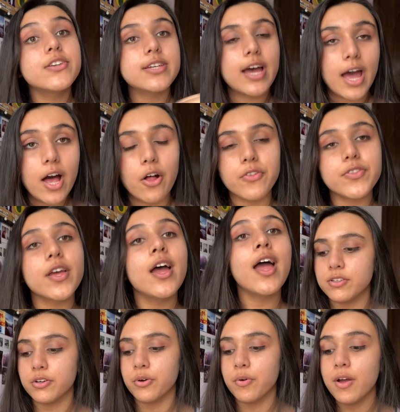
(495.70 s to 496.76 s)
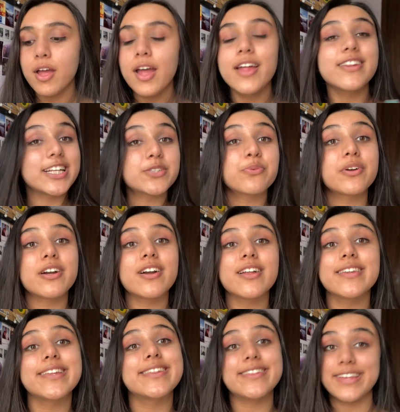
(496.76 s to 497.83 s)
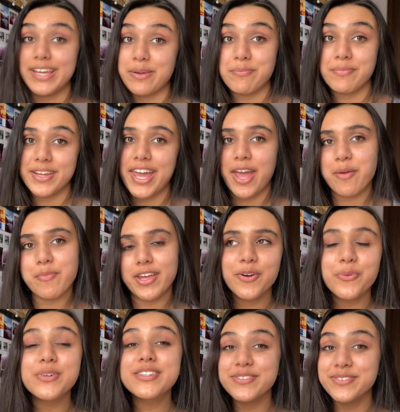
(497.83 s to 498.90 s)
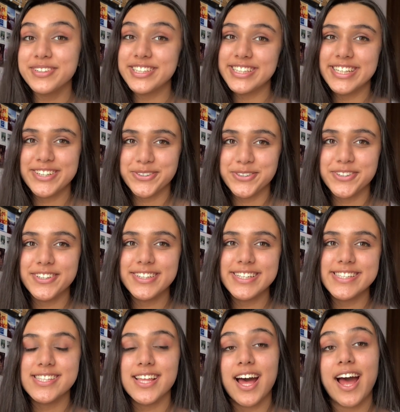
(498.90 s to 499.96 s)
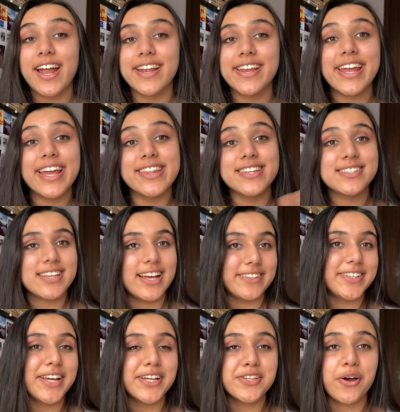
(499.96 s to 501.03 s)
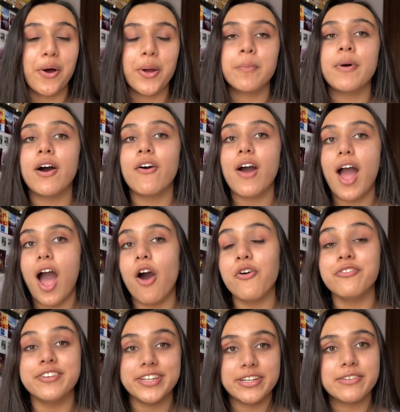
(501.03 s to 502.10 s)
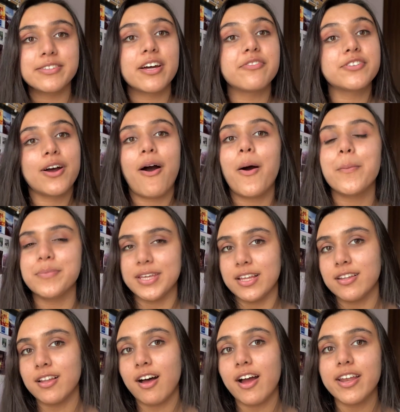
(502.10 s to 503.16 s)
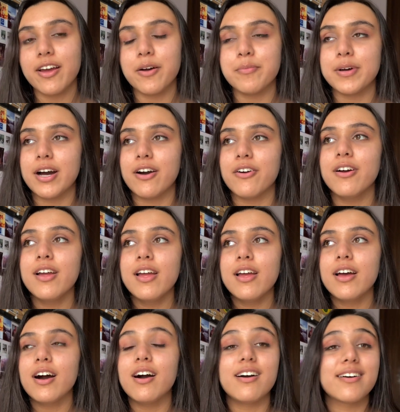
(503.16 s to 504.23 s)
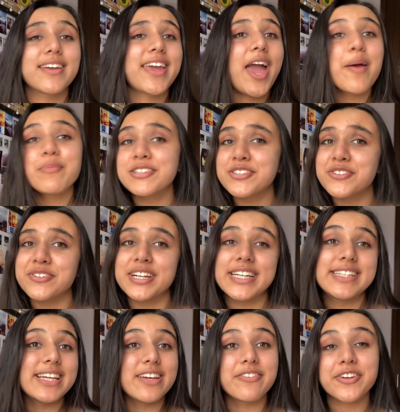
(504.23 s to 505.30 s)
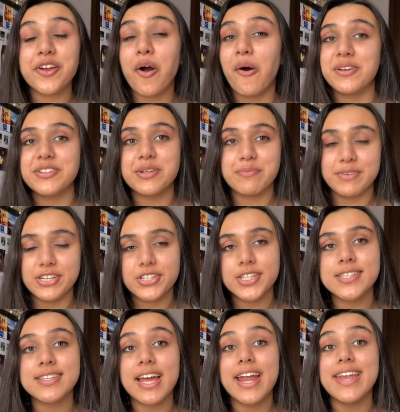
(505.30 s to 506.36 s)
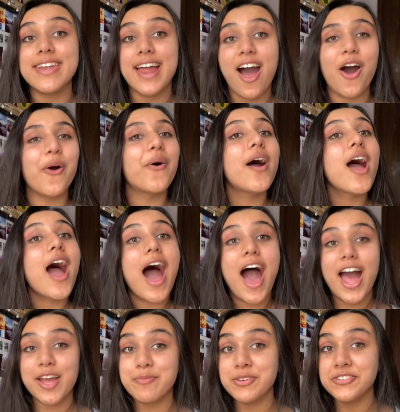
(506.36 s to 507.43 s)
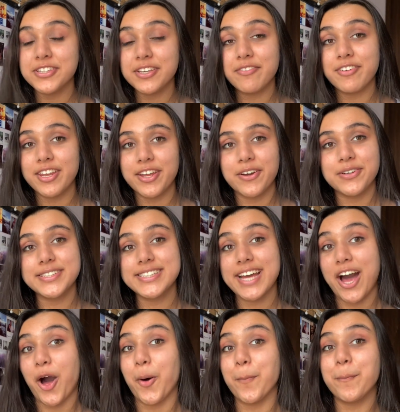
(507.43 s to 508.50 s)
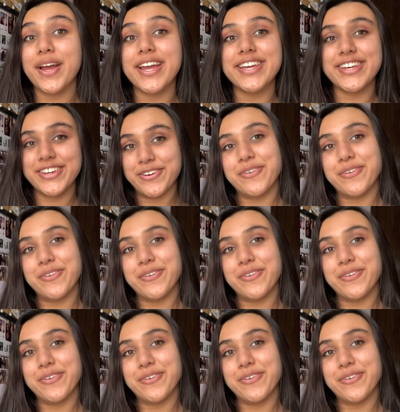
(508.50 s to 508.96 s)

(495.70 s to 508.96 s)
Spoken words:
to health. So that's where the theme came in. What's really cool is that in this essay I talk about how videos have taught me a lot about chemistry to even college admissions, and now I'm using videos to help you